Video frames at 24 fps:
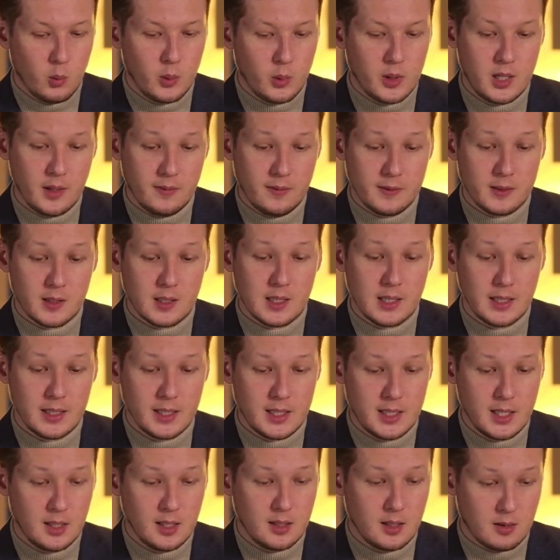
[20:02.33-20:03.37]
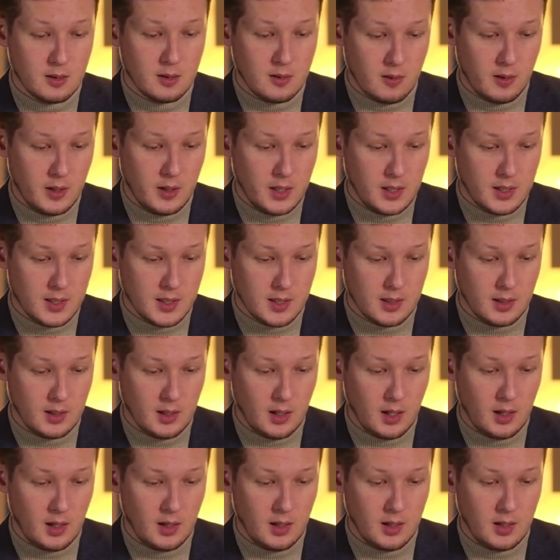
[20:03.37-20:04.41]
We definitely did increase
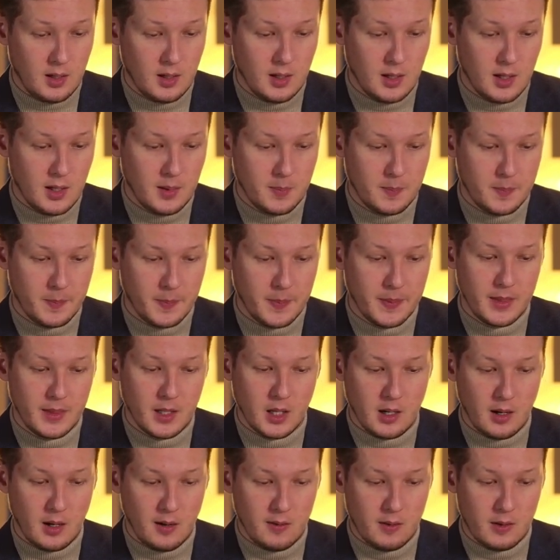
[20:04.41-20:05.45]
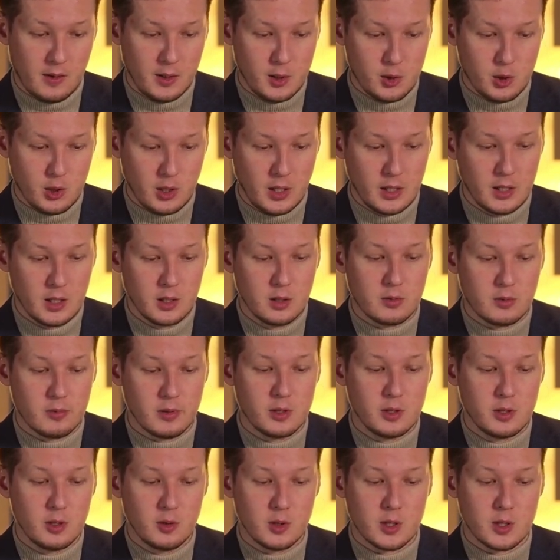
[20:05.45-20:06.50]
the coverage and
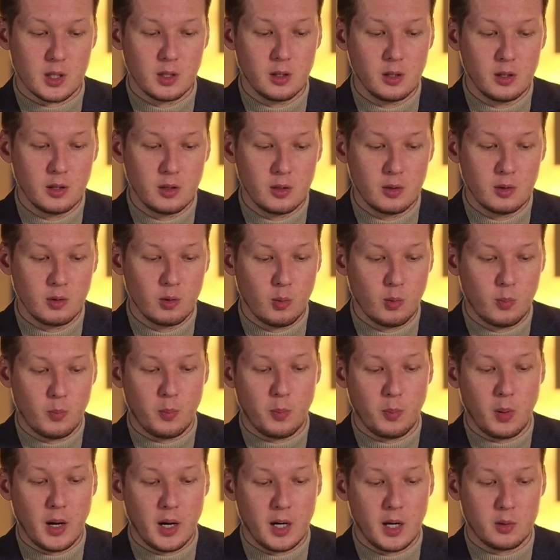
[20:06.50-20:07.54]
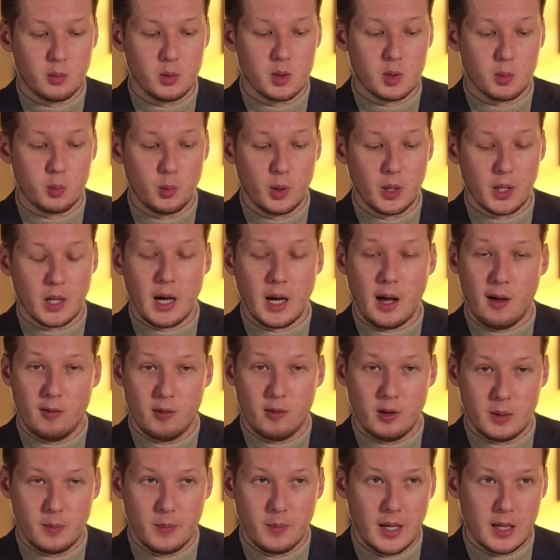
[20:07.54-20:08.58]
introduce new part which were
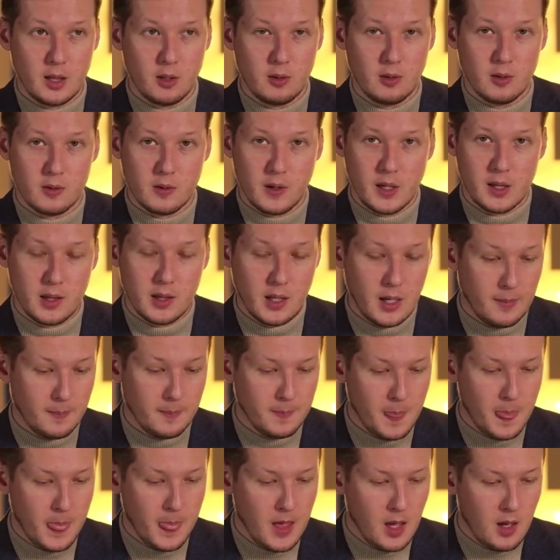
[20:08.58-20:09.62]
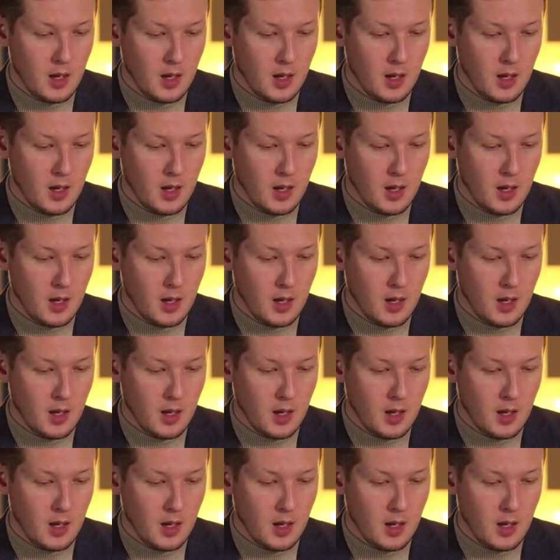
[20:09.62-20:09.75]
covered manually right there.